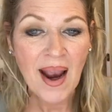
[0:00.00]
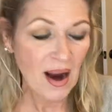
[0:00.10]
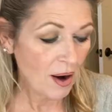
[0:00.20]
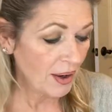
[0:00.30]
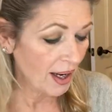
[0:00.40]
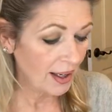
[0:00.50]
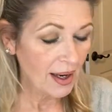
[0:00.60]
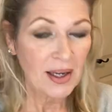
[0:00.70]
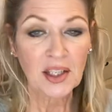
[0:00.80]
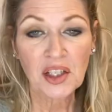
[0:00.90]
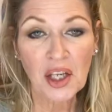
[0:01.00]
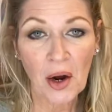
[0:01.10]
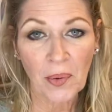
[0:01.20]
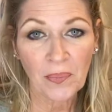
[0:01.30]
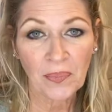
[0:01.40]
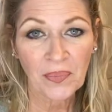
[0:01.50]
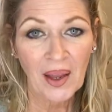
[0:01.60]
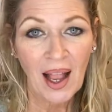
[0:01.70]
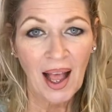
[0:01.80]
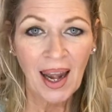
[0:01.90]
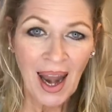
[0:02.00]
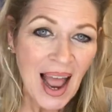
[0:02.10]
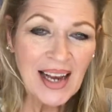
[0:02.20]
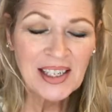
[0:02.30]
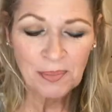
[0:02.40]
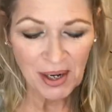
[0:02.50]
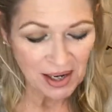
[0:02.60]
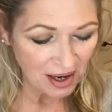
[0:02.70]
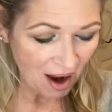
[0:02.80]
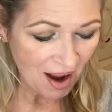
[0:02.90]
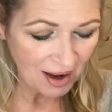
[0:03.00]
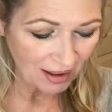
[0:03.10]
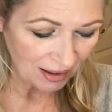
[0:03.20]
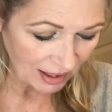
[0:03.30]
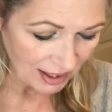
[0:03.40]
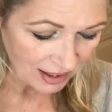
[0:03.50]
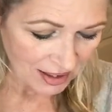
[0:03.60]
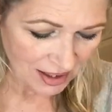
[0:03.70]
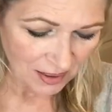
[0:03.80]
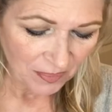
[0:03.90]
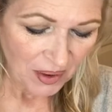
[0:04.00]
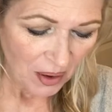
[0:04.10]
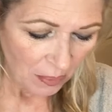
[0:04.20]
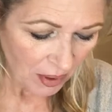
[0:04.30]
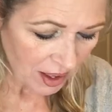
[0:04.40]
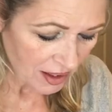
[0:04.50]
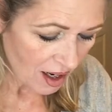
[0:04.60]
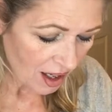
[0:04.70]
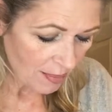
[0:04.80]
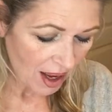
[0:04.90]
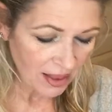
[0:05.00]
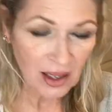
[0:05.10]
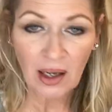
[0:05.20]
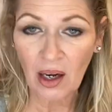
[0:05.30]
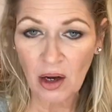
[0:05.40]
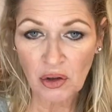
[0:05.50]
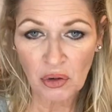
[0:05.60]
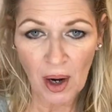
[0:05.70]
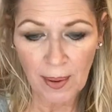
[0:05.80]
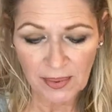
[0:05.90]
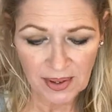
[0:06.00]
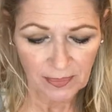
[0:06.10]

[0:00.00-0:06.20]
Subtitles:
Okay, so last but not least, we're going to talk about the glow drops.